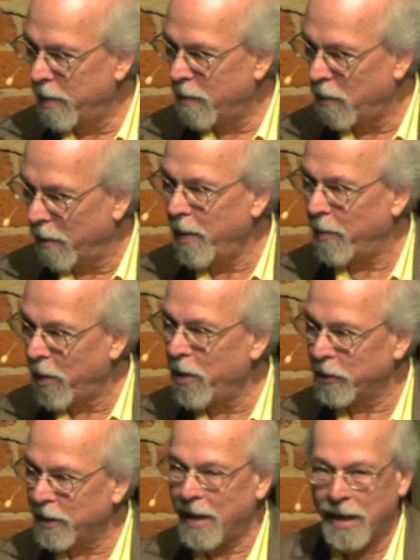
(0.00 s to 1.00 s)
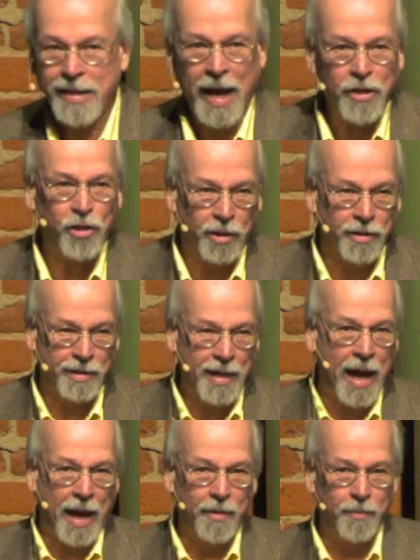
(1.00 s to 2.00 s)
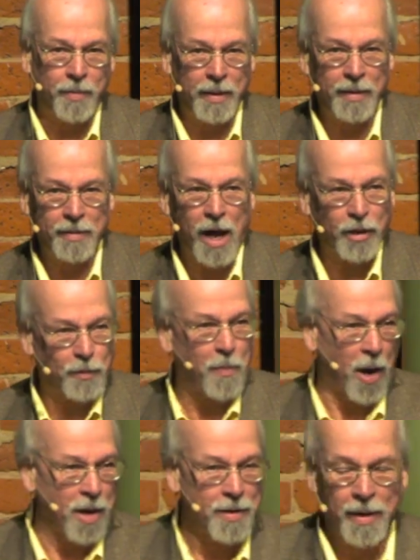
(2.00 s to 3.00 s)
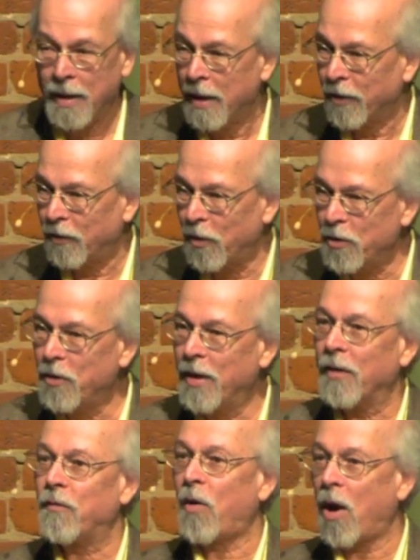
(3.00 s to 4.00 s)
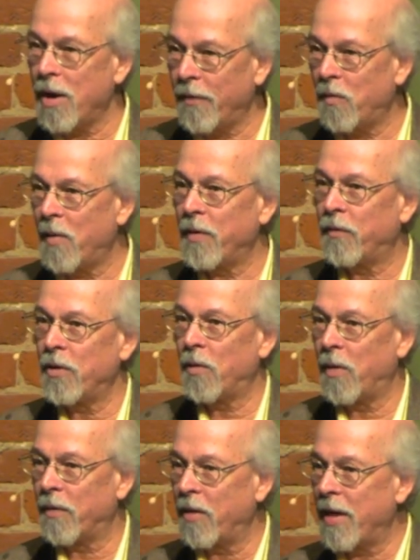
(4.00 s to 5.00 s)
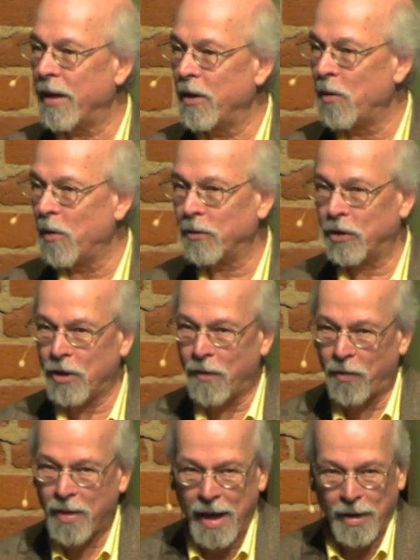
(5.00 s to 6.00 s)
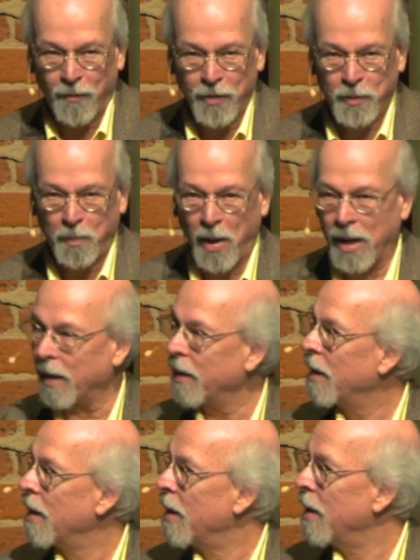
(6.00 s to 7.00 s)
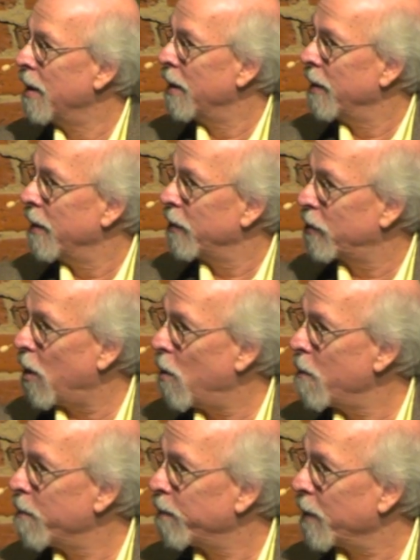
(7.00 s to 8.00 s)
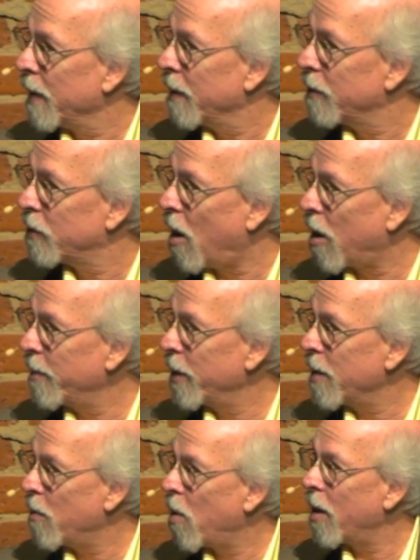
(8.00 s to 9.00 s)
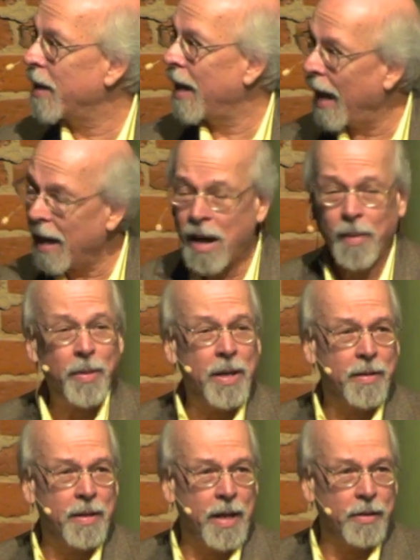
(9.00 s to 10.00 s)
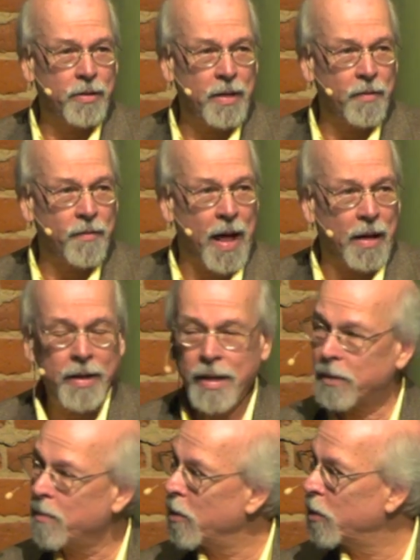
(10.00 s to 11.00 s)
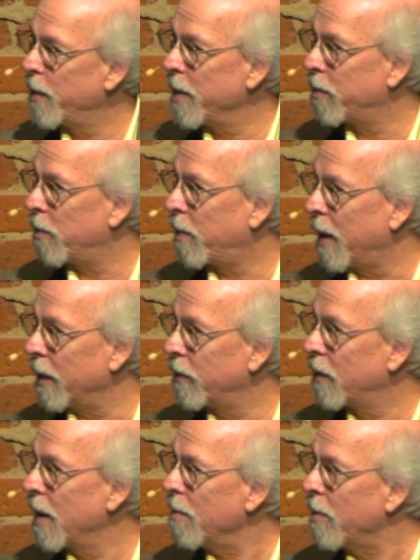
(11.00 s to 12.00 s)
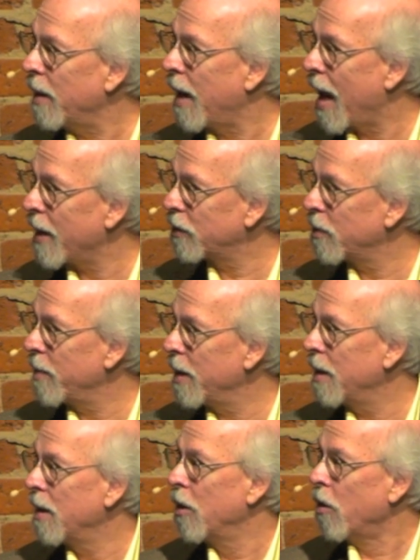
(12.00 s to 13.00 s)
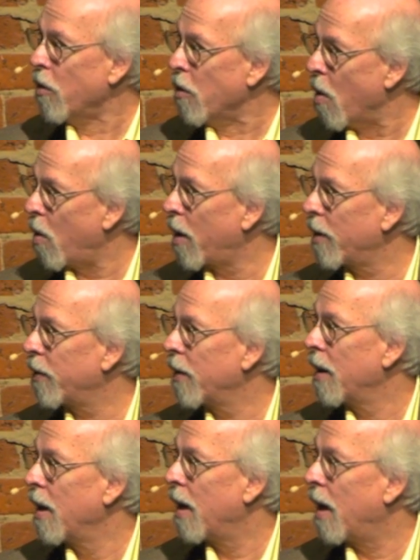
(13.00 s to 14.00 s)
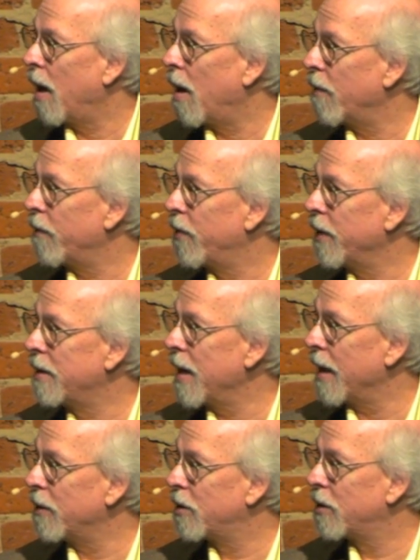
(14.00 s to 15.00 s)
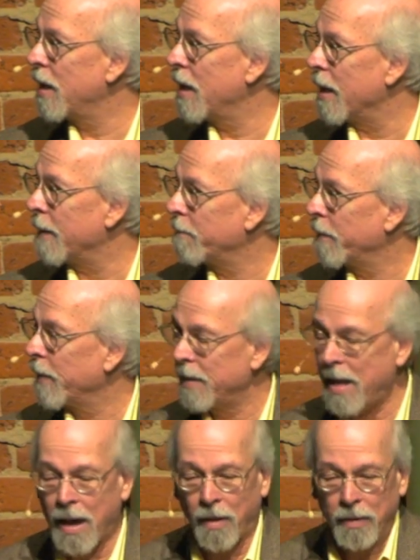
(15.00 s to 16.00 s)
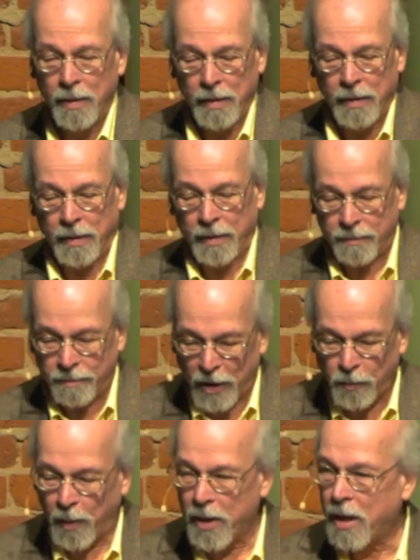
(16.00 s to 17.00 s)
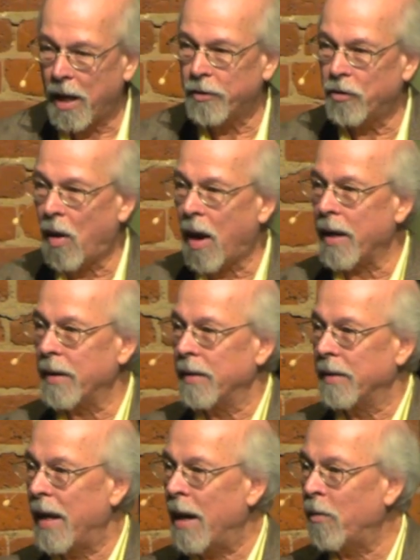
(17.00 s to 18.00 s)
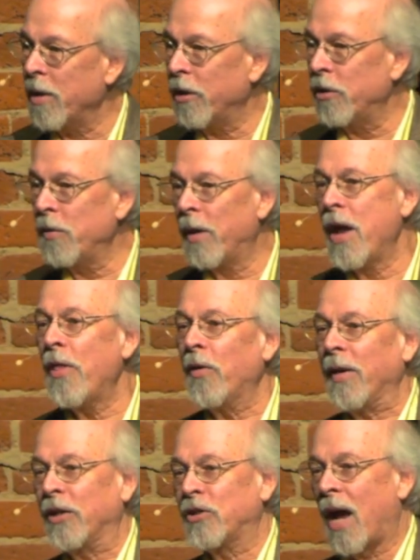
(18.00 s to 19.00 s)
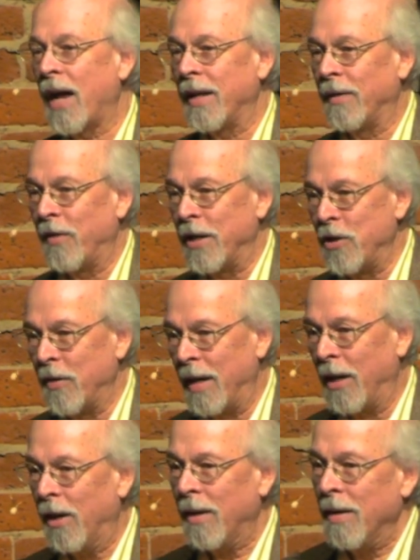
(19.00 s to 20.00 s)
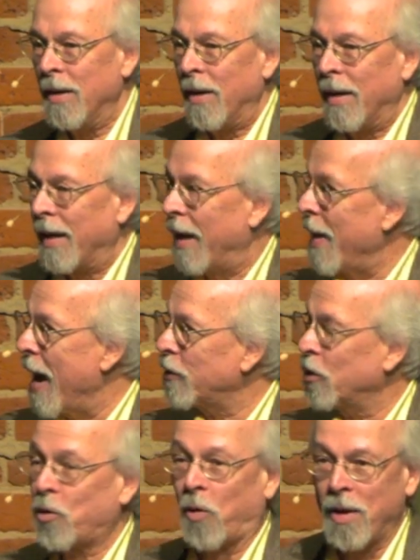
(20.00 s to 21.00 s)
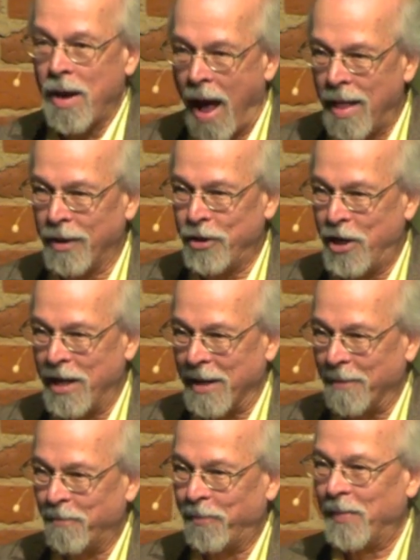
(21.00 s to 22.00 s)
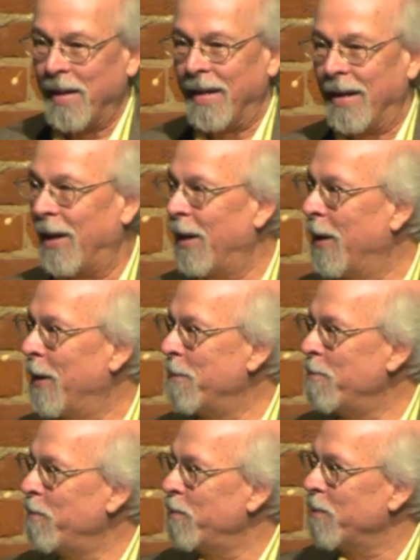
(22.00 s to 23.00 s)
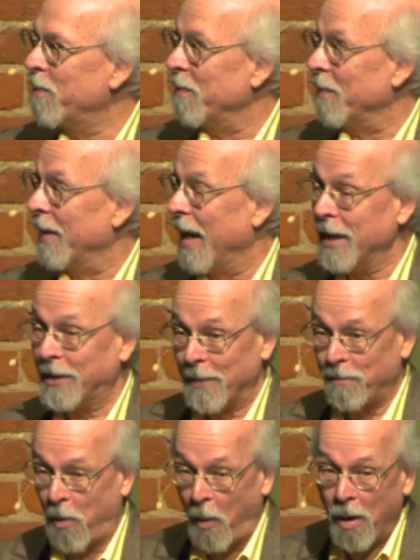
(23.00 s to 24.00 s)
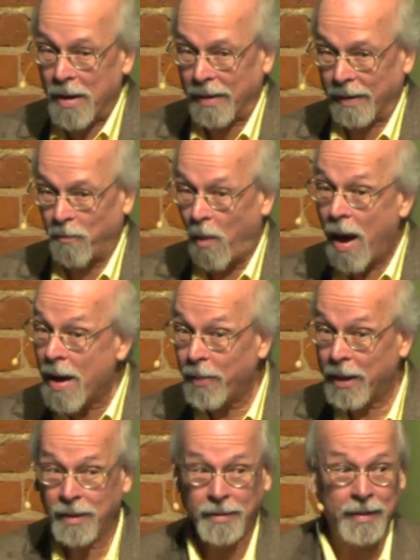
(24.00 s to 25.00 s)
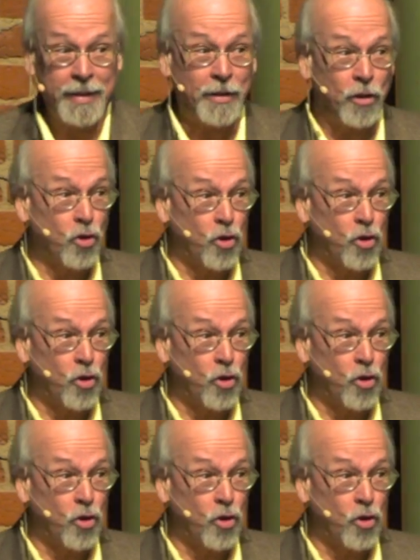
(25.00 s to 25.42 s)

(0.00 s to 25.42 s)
Remember those inundations. Yeah, it would be not smart. So you get far enough away from the river that you don't suffer that every spring. So Sodom and Gomorrah cannot be in the Dead Sea Valley, as most people place them, but it has to be north of the Dead Sea. Now, that's pretty cut and dried. Now we're going to do another exciting venue here, and that's chronology. It's important. Why? Because it isn't